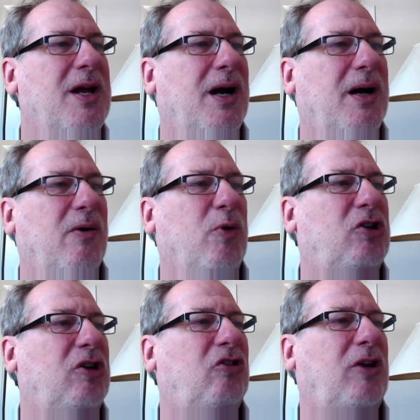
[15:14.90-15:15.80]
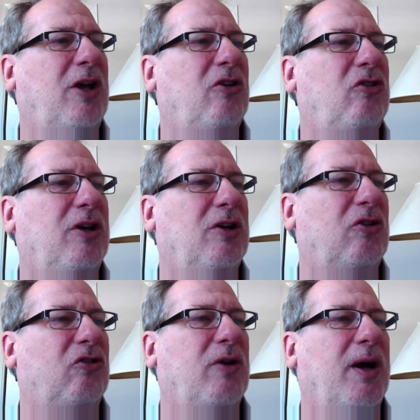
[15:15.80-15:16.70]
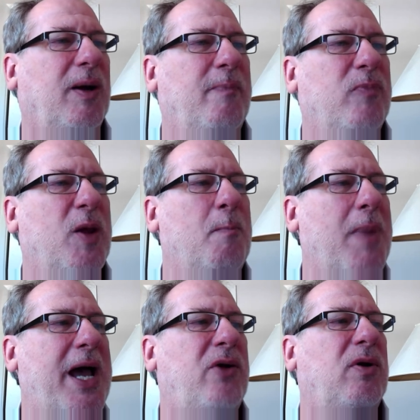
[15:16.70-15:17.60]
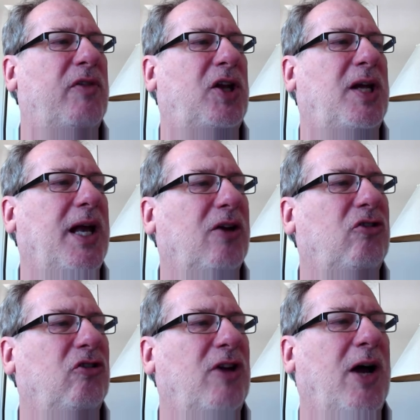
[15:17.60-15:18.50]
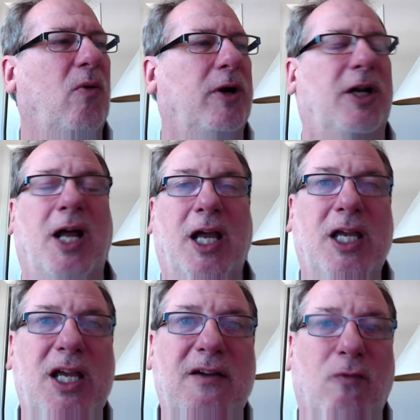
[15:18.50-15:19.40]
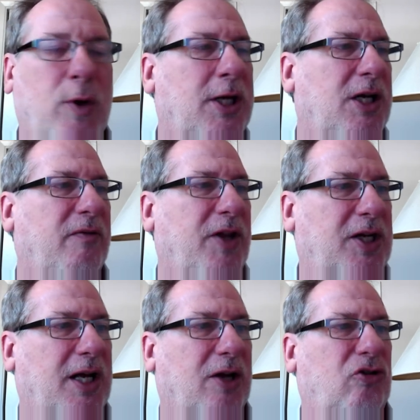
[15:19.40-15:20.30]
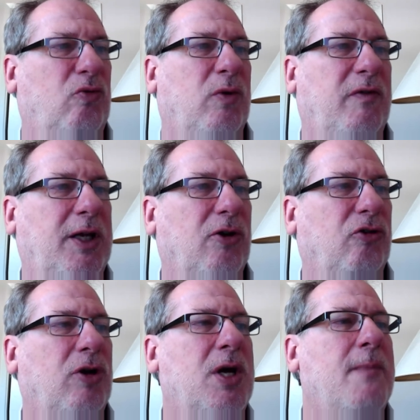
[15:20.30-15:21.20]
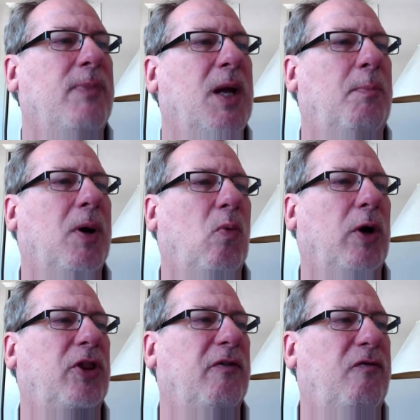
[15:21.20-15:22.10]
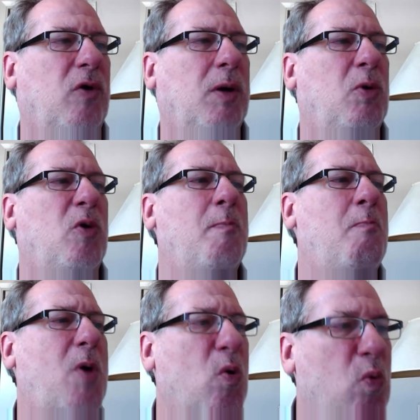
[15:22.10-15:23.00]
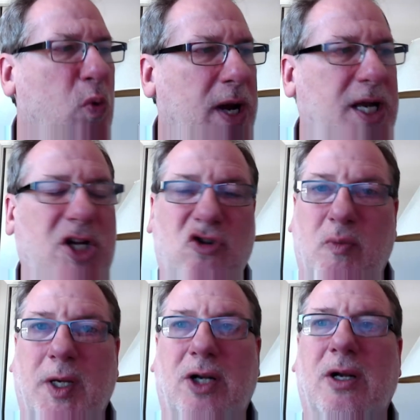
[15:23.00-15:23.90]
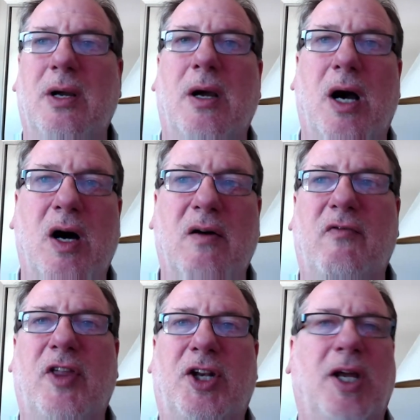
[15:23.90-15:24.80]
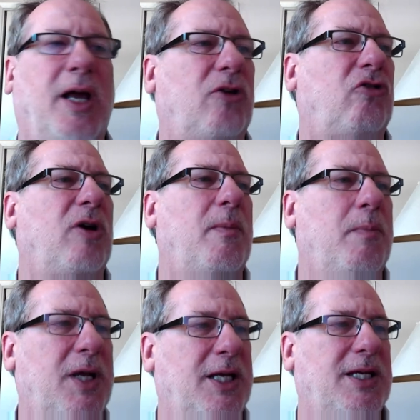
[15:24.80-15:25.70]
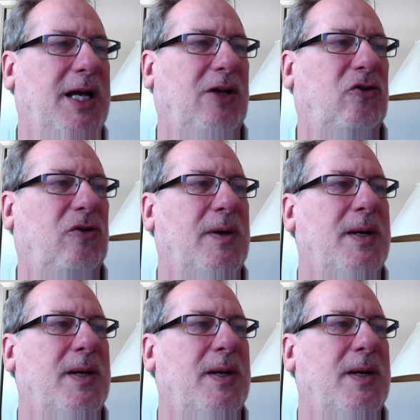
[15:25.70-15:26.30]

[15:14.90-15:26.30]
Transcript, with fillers: Uh, which he says is um, the matter of the text is not what a naive reading of the text reveals, but what the formal arrangement of the text mediates.